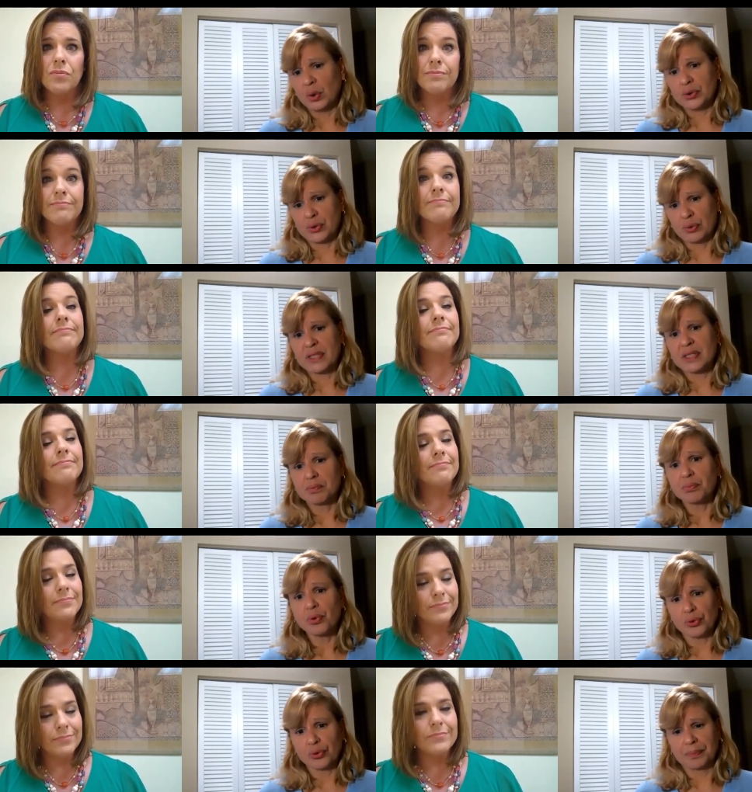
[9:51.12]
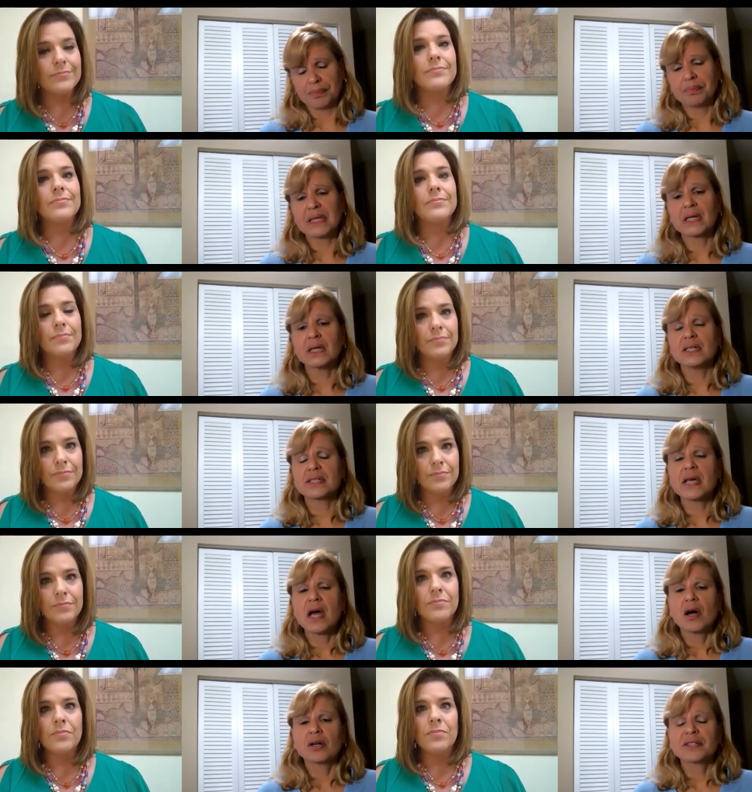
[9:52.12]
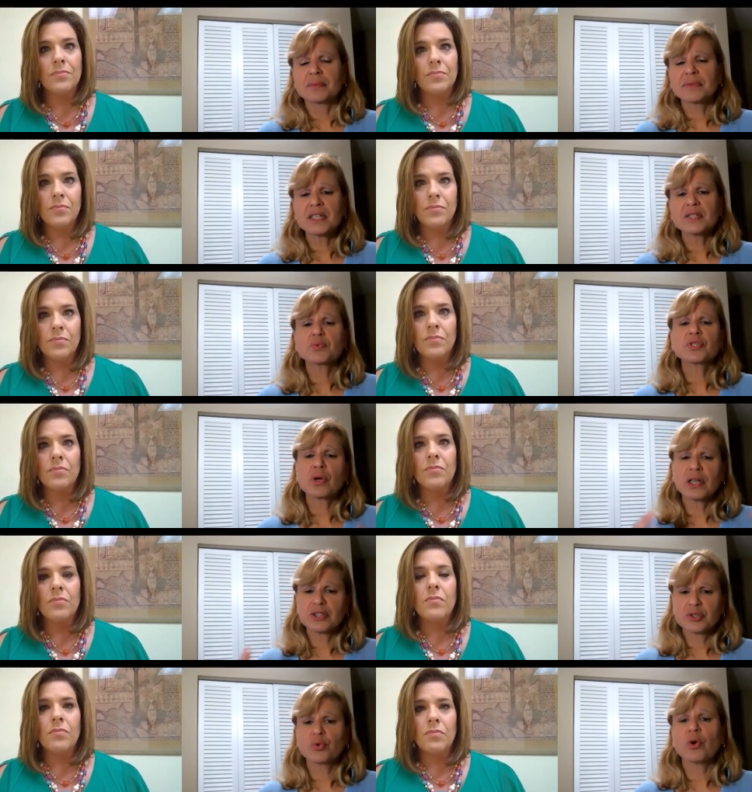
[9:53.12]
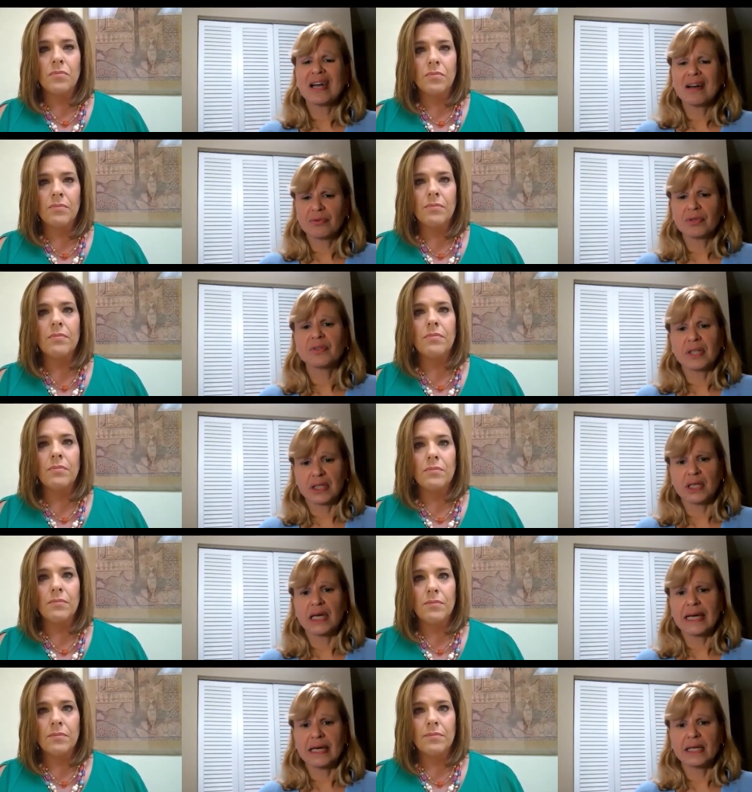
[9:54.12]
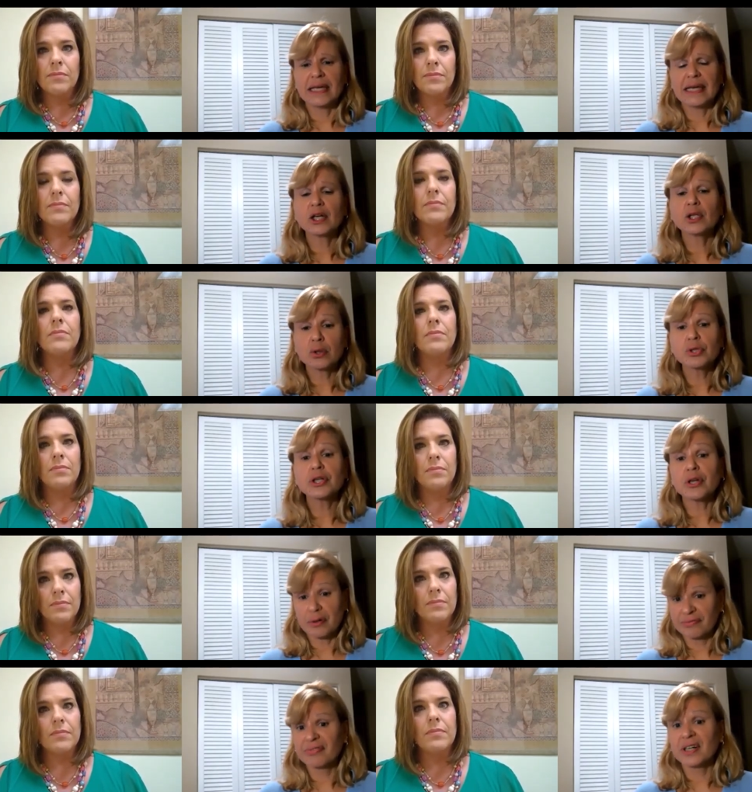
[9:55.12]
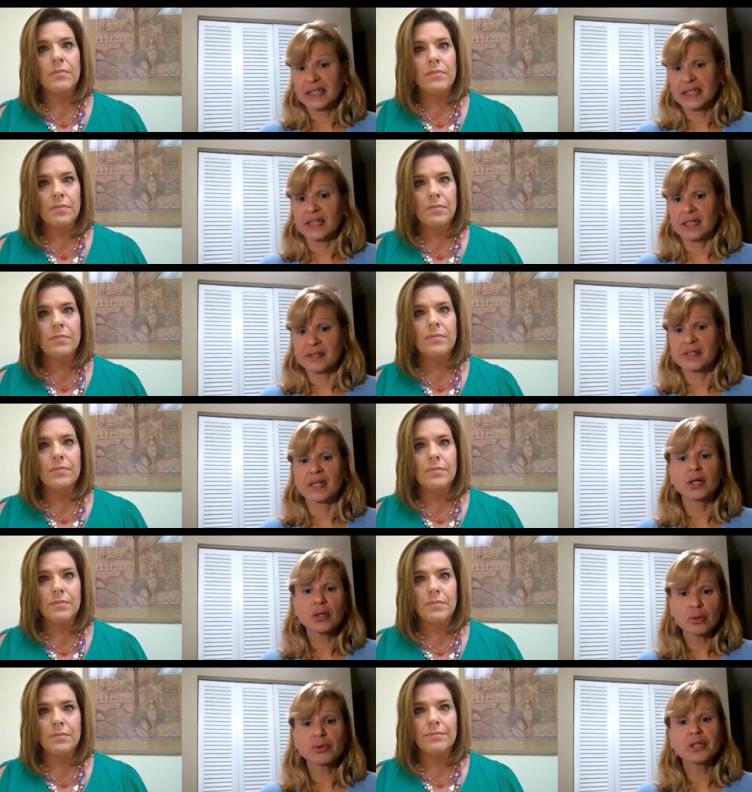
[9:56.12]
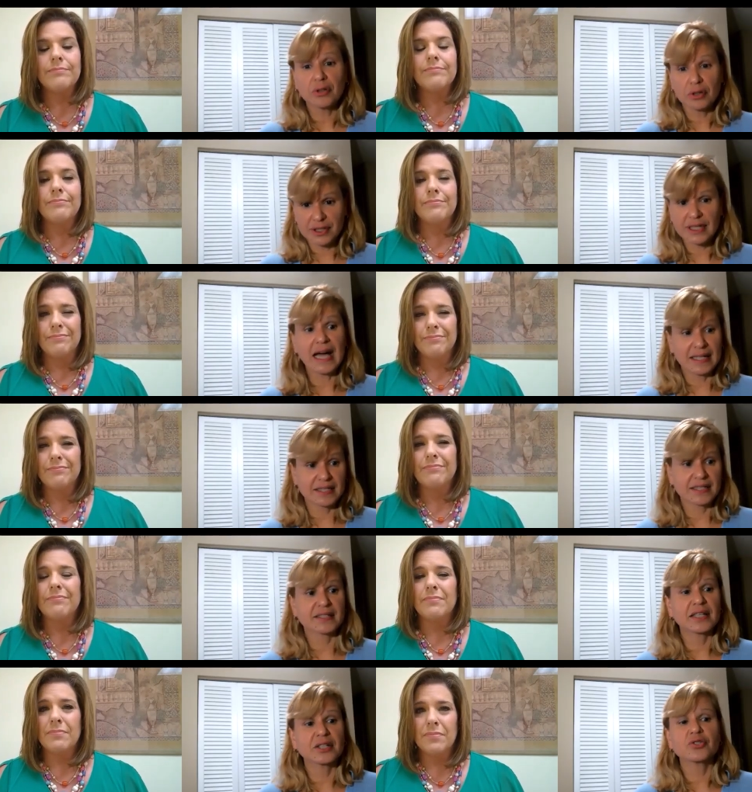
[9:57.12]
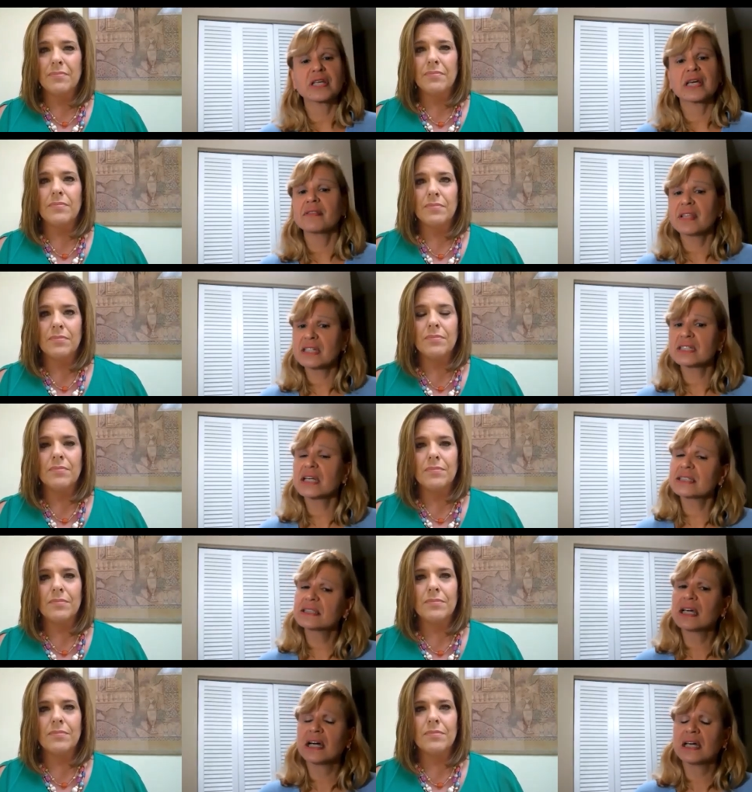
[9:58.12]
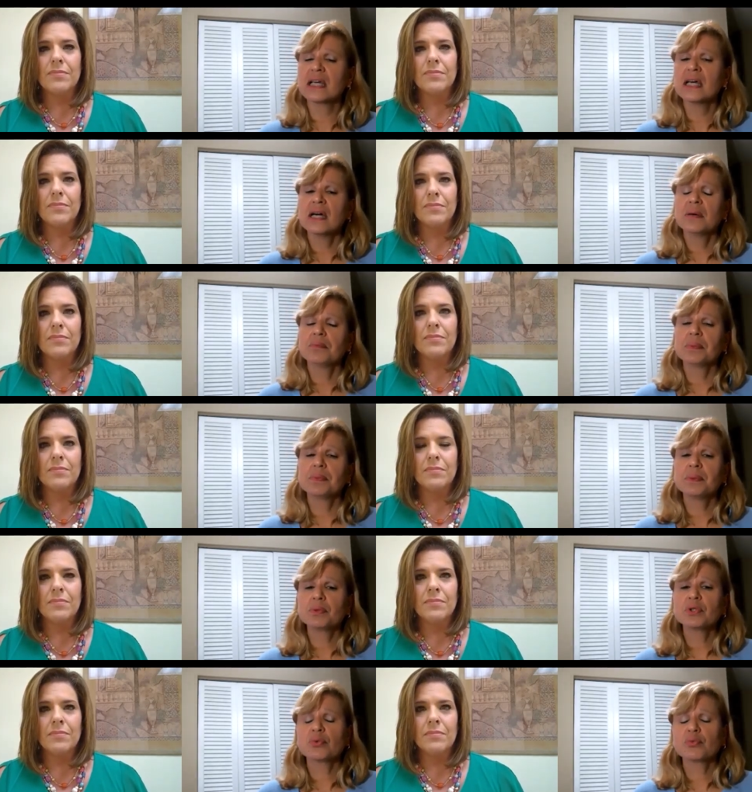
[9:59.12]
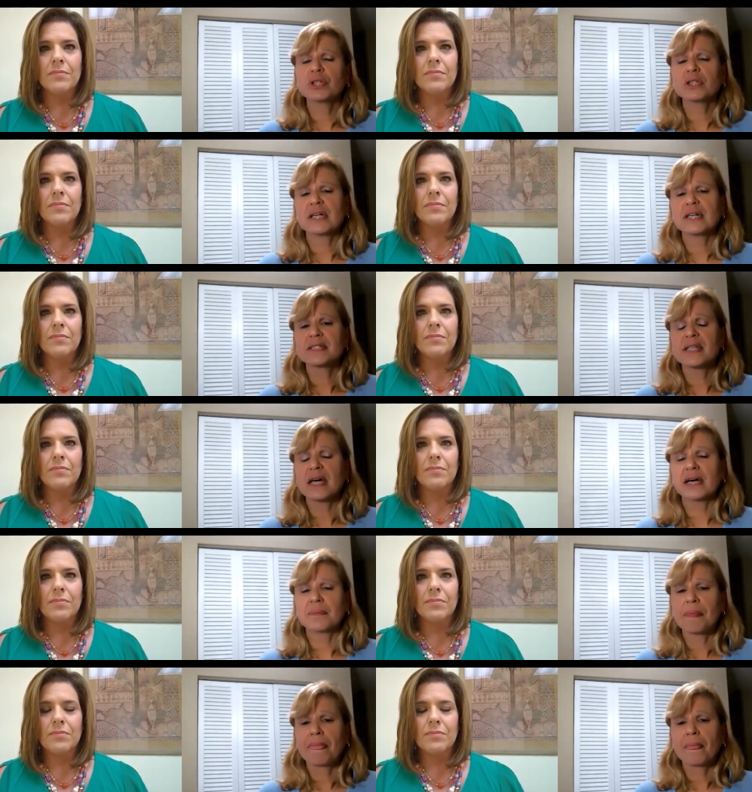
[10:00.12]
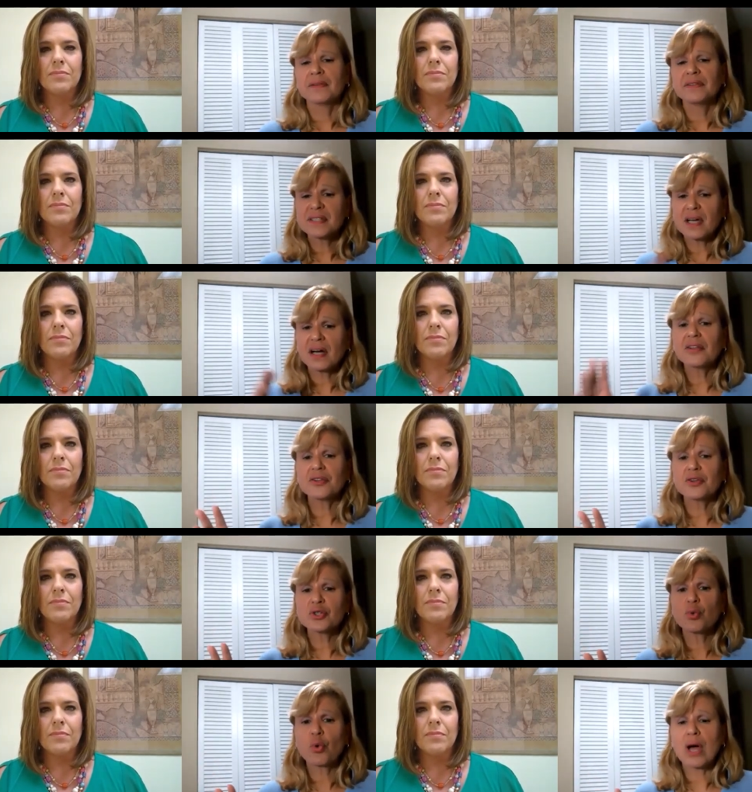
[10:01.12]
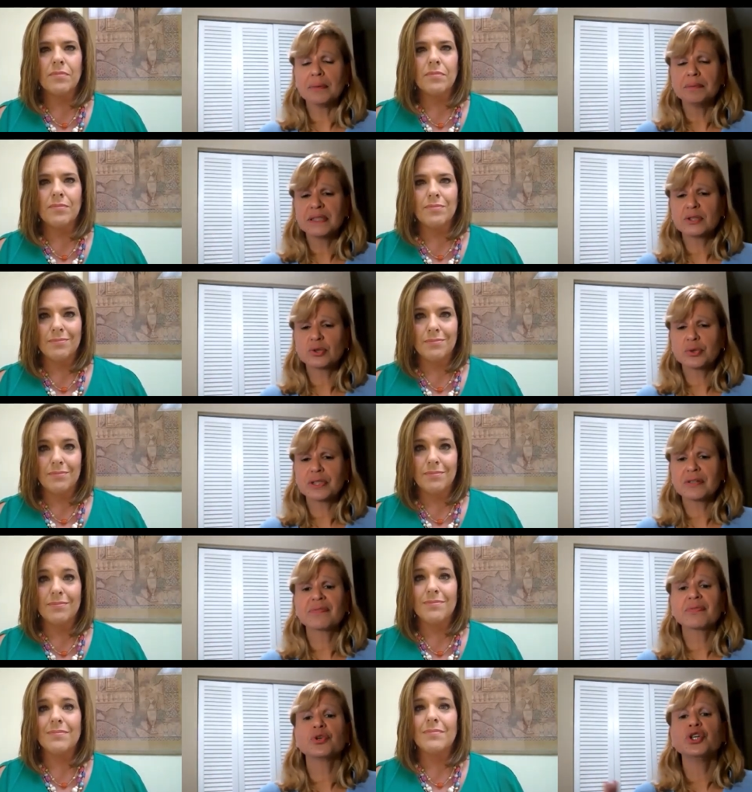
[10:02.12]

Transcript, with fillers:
Speaker 1: also. It's important because sometimes we try to do everything and including our finance, including our taxes, like you said, things like that. But people don't realize that there's others who have been doing it for